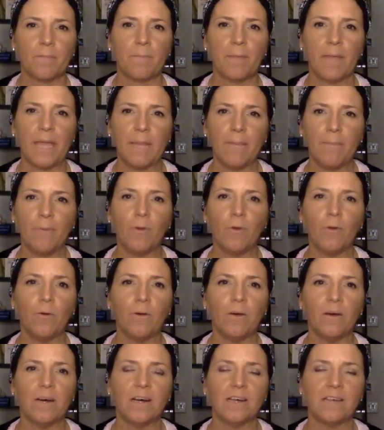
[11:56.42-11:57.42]

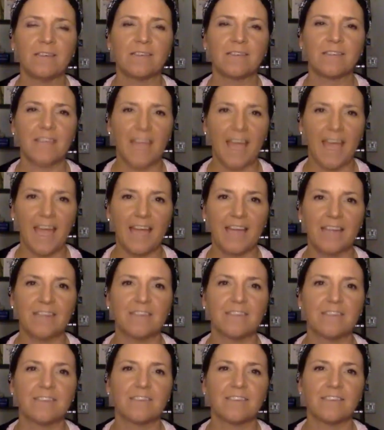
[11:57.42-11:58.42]
People are scared
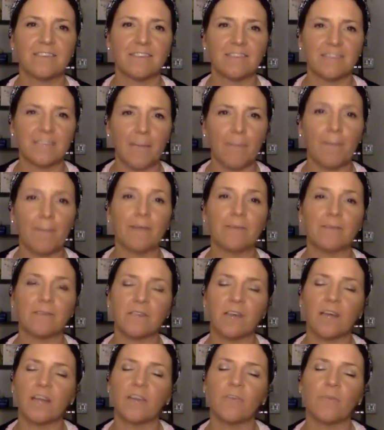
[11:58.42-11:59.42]
to step
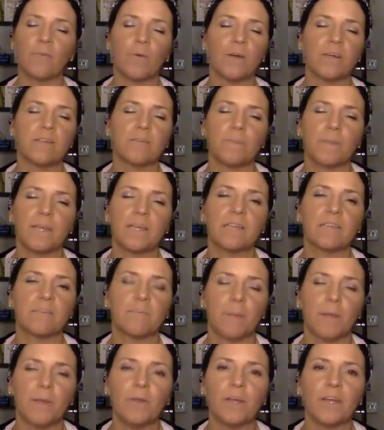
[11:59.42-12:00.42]
outside of what is being
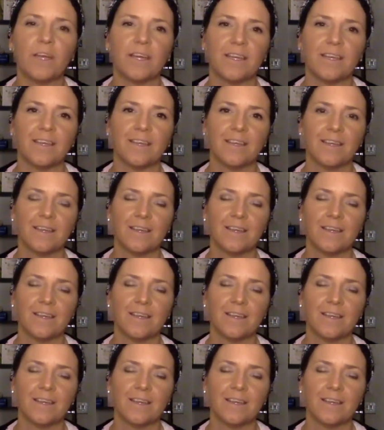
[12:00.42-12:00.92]
spoken.